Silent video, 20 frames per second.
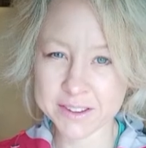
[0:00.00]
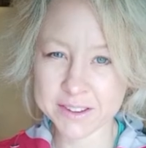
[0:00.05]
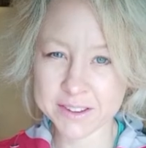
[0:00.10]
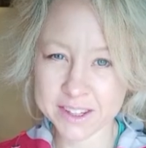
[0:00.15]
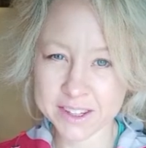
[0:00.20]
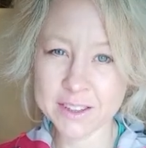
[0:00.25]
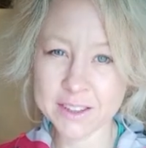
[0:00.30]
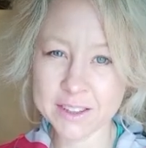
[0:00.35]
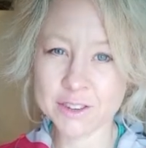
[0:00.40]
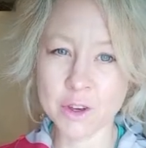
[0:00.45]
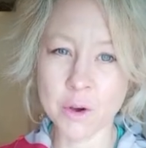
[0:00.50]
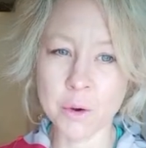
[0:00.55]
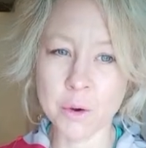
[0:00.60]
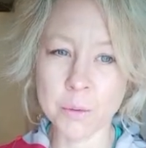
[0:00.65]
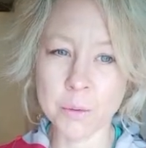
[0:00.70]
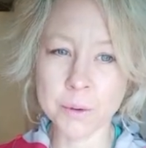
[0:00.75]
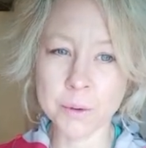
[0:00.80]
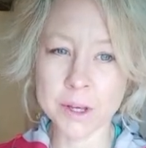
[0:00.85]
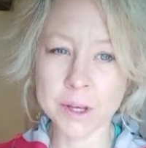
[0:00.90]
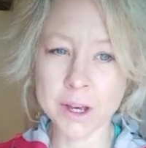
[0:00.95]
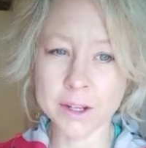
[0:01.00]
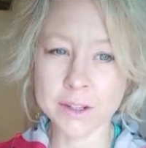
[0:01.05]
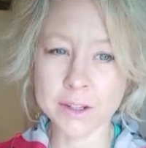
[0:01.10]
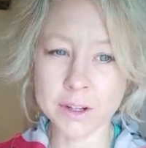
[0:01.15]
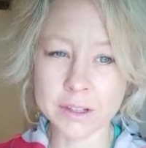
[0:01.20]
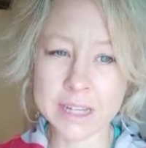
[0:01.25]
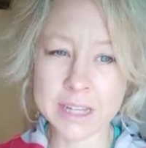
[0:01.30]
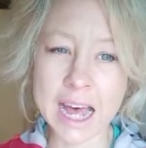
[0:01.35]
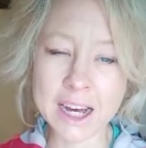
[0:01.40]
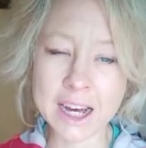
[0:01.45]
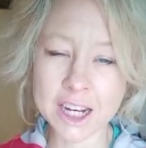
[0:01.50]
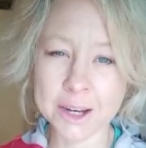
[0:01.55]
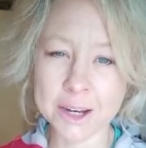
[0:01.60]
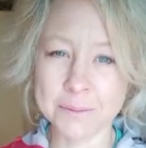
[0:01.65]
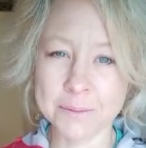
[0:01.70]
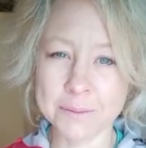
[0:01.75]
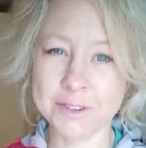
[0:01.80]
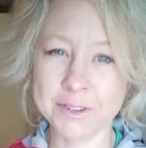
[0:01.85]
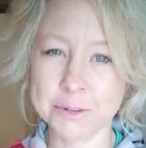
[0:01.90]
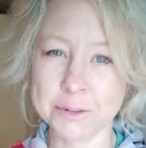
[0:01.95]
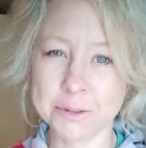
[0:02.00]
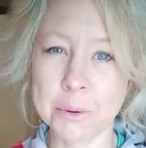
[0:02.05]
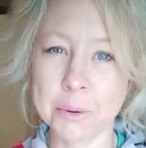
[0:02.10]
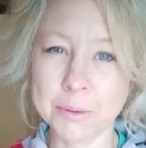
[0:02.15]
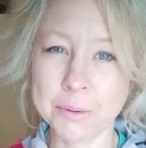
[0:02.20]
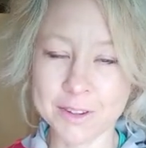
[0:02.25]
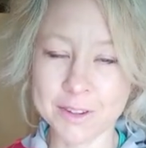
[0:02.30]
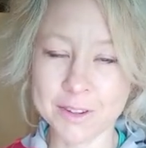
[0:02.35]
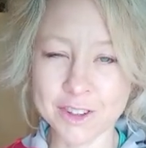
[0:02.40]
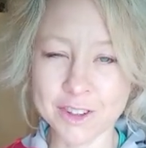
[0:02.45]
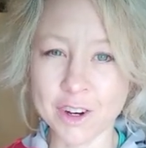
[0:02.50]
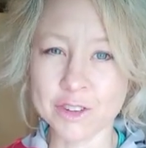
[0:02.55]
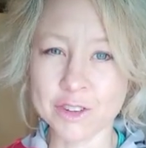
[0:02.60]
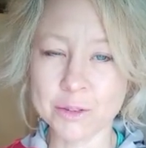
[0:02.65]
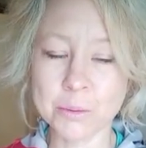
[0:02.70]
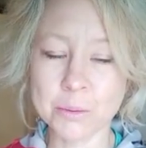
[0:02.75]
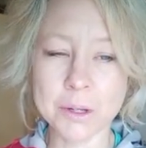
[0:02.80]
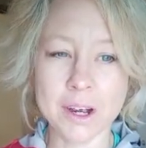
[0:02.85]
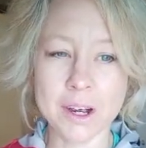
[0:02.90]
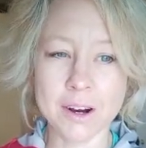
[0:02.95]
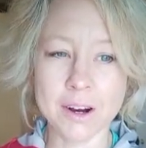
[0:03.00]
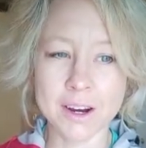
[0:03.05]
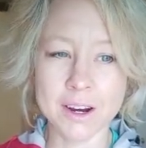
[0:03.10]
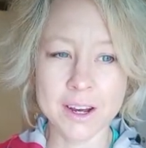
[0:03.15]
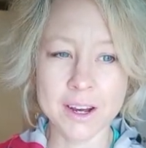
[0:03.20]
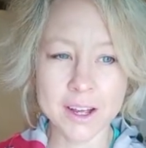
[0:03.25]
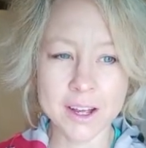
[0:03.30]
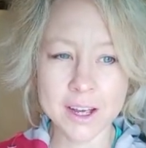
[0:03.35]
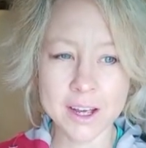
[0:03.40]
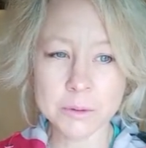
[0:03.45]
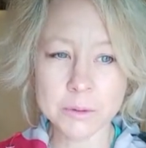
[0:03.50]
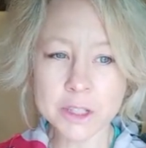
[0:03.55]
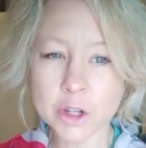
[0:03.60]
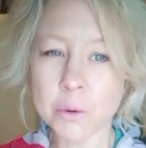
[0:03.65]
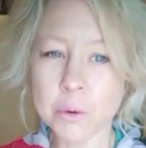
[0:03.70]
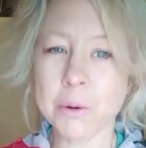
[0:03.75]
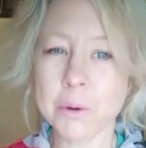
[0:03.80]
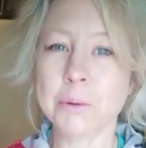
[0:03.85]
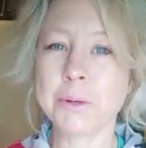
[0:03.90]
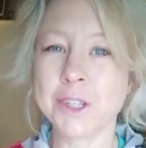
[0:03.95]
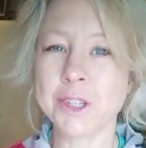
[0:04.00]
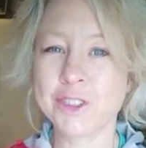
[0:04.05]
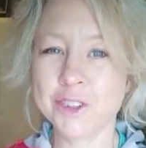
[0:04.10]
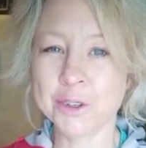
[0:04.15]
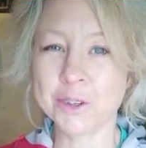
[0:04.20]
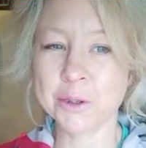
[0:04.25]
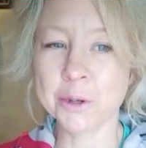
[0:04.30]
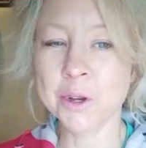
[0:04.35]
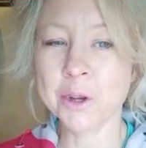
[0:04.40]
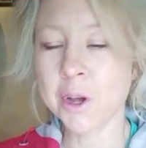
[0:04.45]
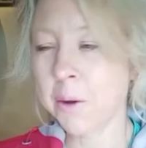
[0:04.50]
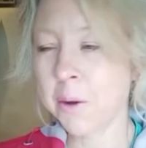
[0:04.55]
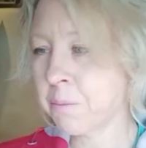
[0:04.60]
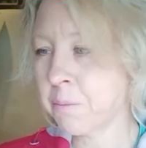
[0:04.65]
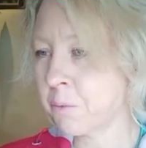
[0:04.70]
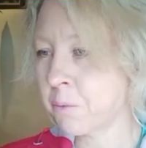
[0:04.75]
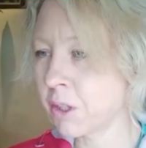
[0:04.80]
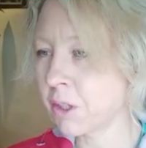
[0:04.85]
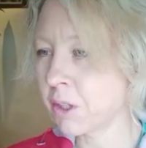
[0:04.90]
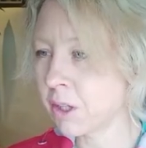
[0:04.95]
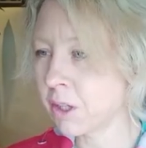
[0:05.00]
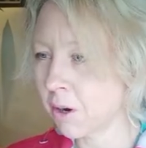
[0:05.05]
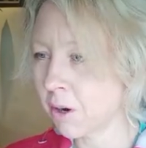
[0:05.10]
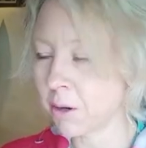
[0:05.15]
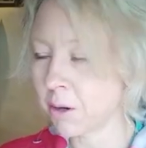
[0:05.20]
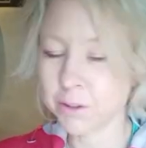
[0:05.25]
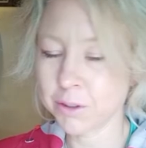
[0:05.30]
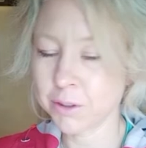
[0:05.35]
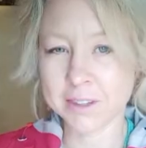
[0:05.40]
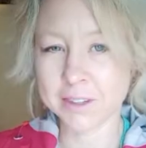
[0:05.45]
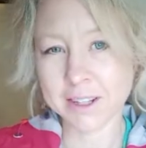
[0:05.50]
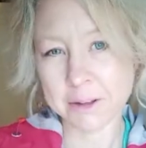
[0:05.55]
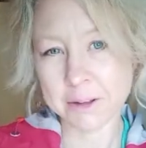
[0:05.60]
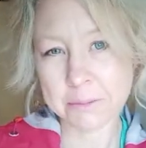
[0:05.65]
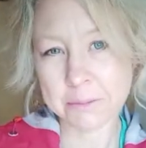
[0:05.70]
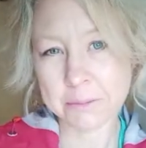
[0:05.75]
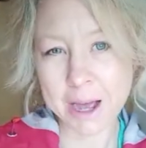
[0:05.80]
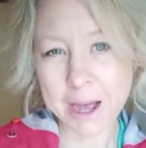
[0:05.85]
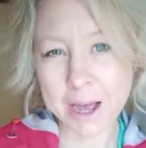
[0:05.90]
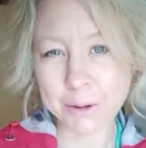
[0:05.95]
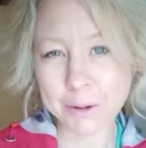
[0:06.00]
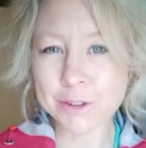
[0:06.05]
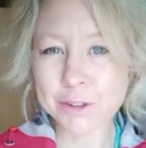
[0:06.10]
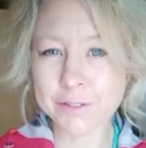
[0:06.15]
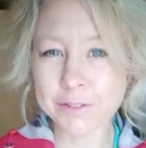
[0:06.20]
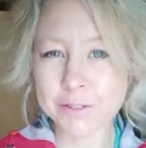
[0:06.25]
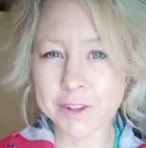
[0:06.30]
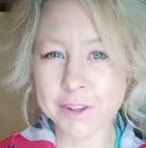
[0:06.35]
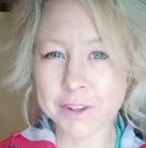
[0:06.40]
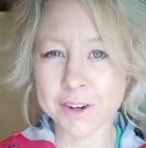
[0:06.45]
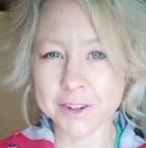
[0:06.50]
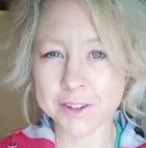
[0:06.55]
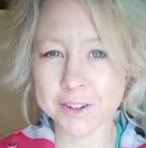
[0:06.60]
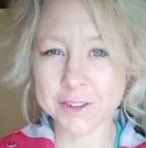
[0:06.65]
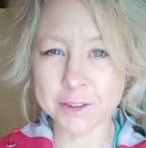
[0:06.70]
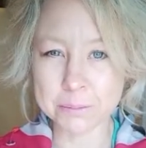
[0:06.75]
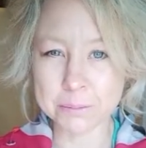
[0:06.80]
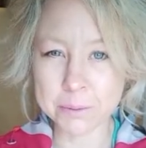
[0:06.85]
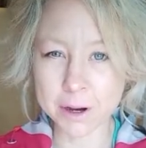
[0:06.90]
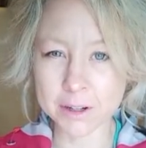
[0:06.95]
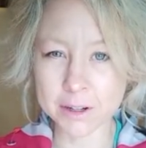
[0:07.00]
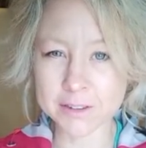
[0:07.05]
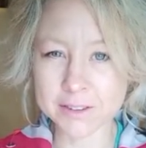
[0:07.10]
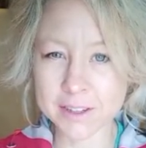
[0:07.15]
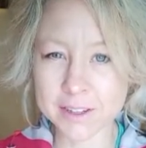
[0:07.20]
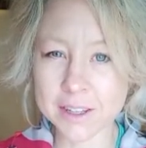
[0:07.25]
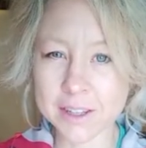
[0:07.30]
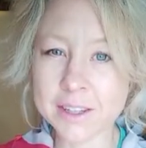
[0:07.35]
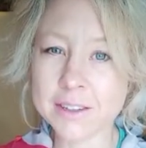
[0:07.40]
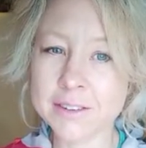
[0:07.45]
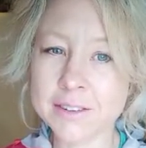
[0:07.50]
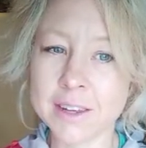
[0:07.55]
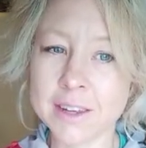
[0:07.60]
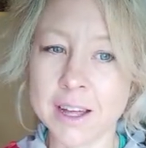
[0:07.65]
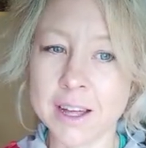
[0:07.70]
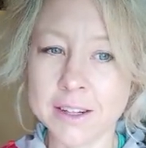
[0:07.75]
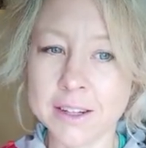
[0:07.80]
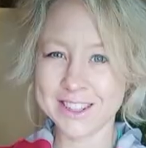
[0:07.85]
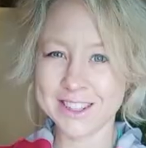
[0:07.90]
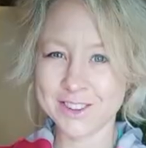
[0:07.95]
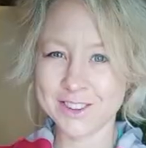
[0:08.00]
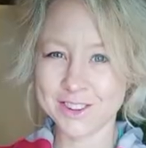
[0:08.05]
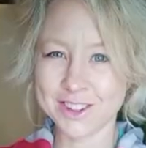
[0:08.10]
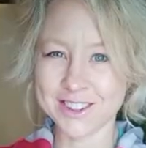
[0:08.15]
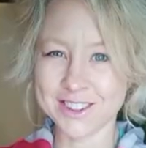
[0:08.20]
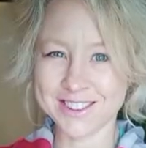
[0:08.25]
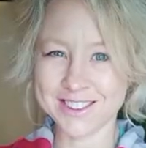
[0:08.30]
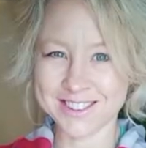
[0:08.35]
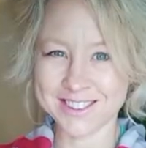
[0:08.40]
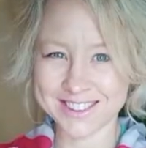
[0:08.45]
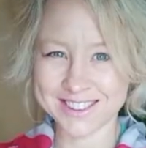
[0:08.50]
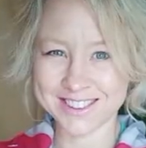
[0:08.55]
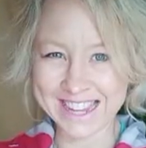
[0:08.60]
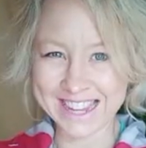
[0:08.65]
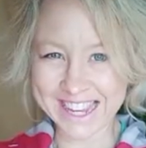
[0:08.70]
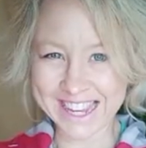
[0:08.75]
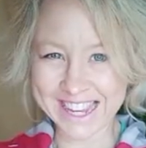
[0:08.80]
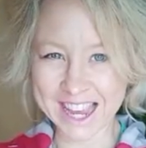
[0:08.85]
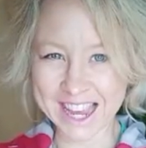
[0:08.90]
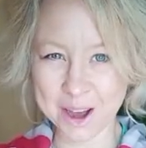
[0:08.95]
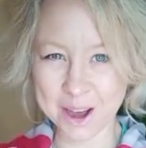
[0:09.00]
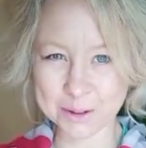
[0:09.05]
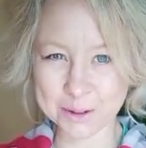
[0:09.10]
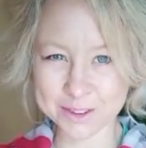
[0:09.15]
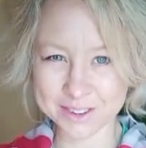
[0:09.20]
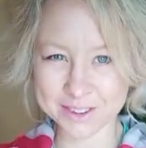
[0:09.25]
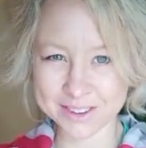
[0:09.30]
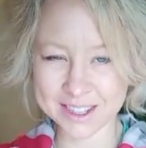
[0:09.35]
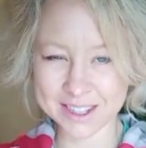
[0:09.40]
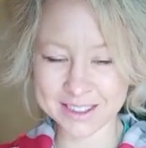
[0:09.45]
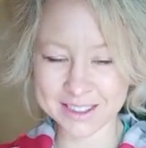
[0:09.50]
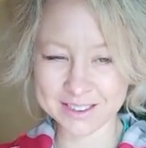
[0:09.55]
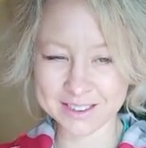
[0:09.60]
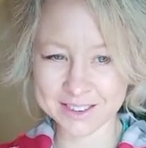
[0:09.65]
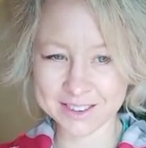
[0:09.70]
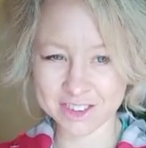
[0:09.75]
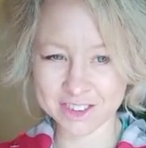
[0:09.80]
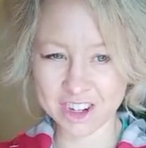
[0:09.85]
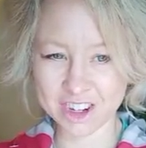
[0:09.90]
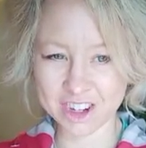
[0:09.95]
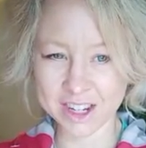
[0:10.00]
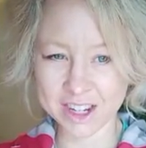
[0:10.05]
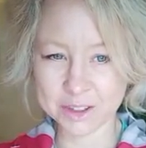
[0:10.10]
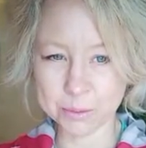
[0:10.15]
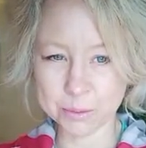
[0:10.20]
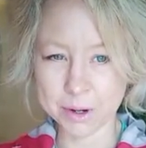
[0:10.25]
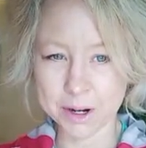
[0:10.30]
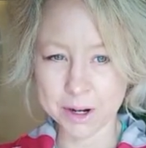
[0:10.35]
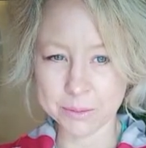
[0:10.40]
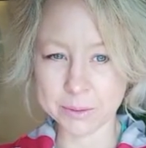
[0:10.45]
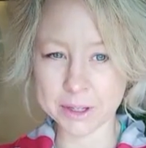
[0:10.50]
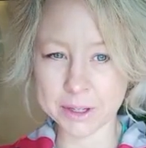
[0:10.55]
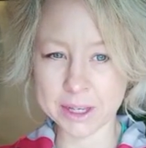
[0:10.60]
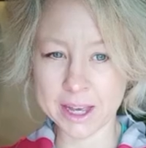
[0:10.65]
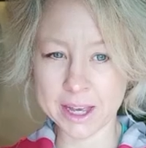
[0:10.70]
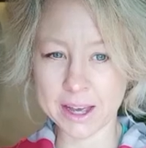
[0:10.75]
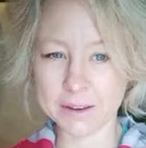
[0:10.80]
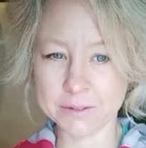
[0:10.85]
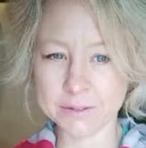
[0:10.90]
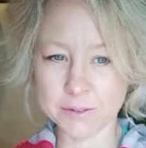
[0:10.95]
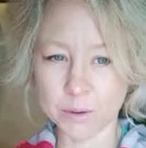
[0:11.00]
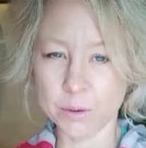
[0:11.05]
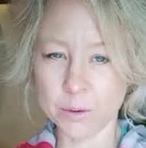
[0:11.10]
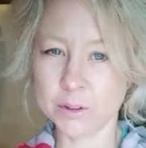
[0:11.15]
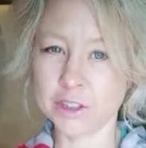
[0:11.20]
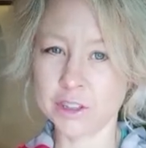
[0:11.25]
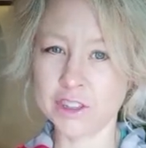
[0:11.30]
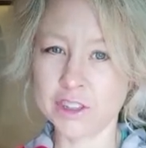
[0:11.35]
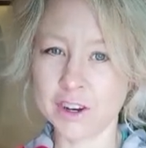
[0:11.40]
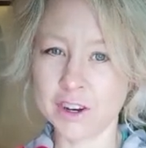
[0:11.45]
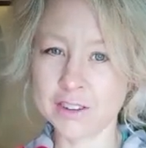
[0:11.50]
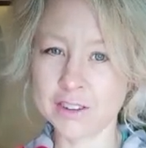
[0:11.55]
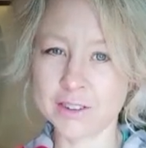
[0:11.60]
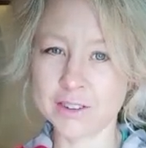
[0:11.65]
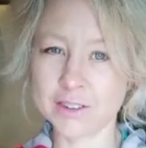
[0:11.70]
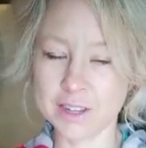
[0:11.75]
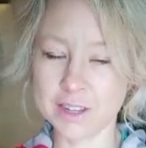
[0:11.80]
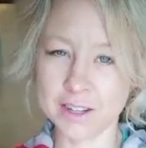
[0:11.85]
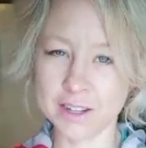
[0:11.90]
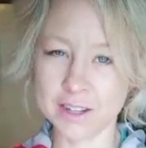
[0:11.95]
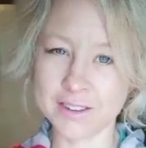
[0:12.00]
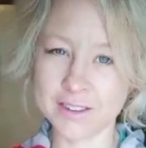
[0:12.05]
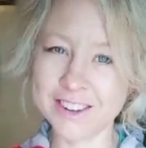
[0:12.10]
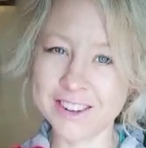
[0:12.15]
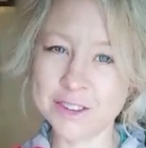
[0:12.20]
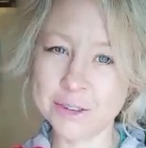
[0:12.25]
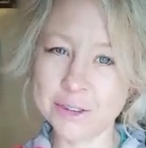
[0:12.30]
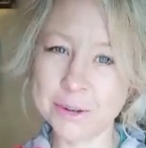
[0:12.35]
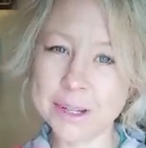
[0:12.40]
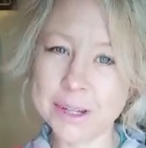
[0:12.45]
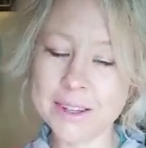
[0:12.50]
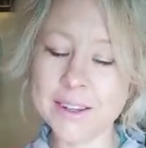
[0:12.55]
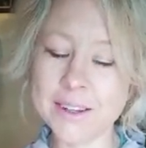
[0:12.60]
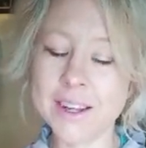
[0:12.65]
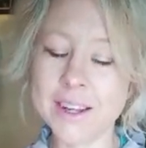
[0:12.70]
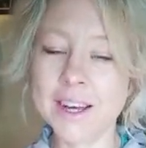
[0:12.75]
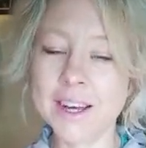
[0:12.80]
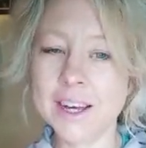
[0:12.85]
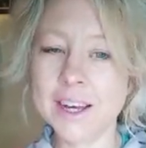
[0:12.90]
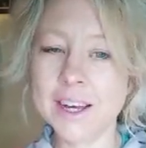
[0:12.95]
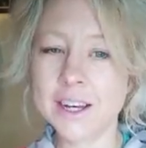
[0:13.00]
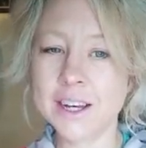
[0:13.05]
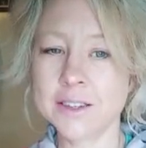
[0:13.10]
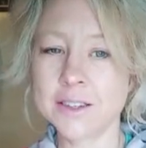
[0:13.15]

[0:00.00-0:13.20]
everything, so we are not uncomfortable with the dogs. We know what we do. We know how to take them out of the boxes into the stakeout, this chain where we have all the dogs tied to it.